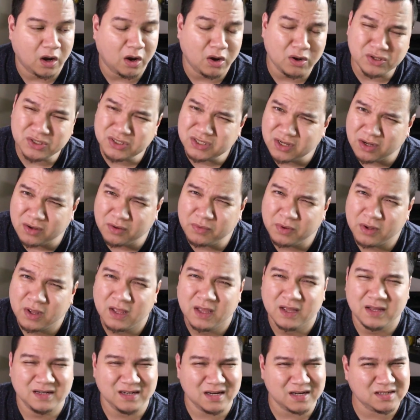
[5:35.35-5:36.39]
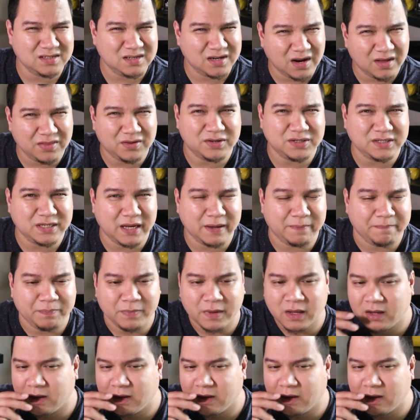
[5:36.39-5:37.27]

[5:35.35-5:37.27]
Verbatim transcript: Also, just another tip: